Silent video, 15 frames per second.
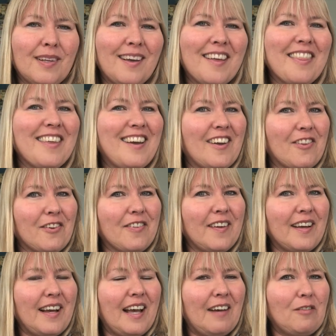The other
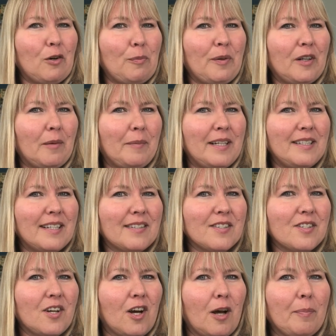thing I have open on my
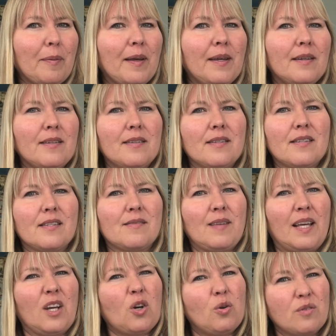desktop is
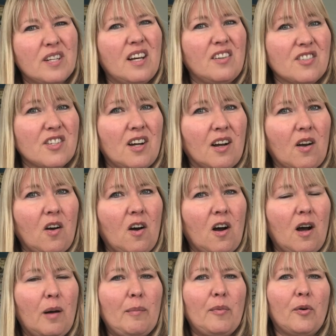like
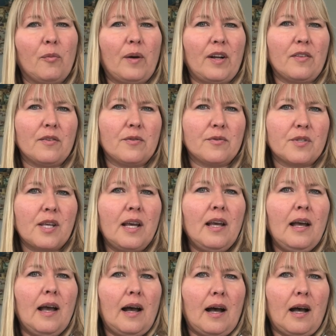hotels.com or one of those
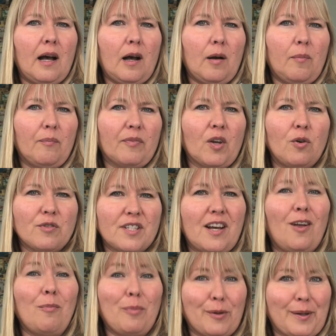
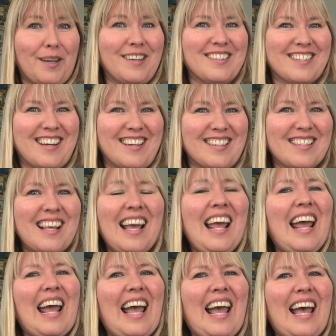hotel booking sites.
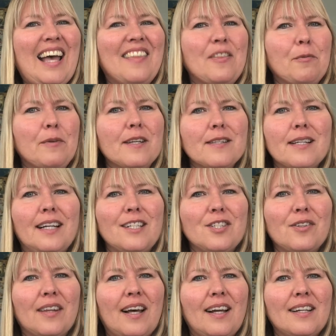And the reason I
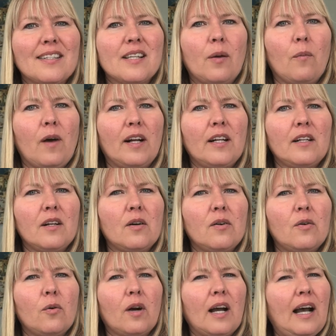do that is I want to
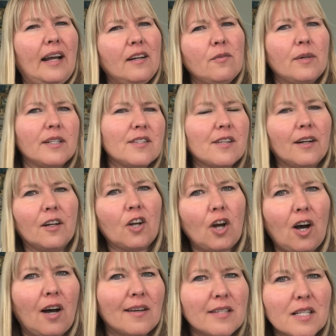know kind of what it's going to
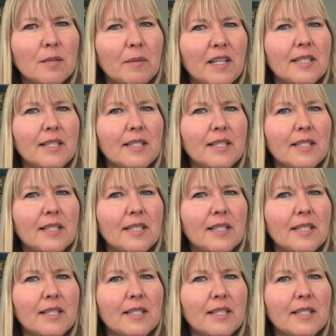cost me